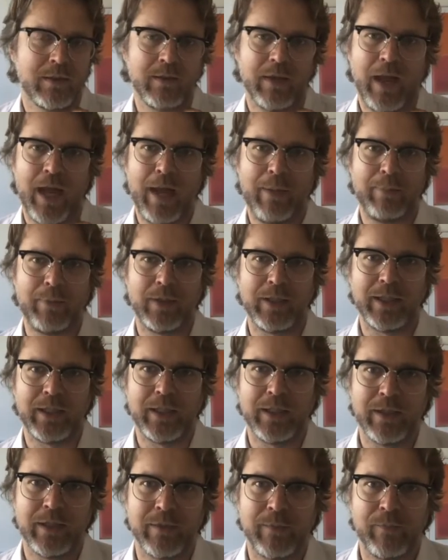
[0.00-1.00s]

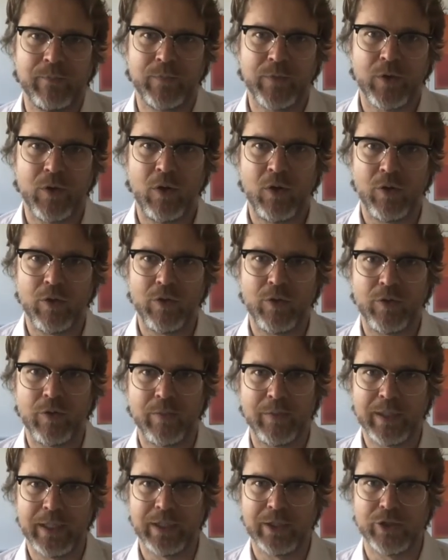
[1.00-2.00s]
happily on the
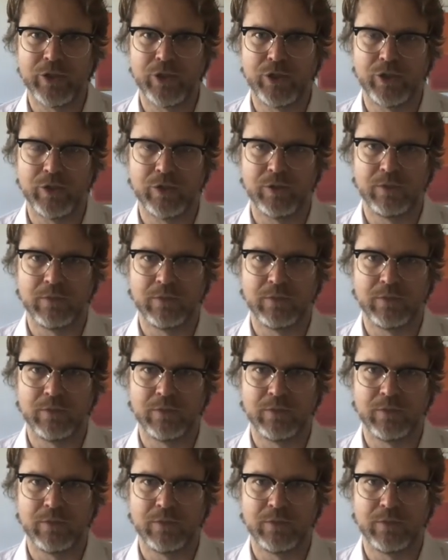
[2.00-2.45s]
beach.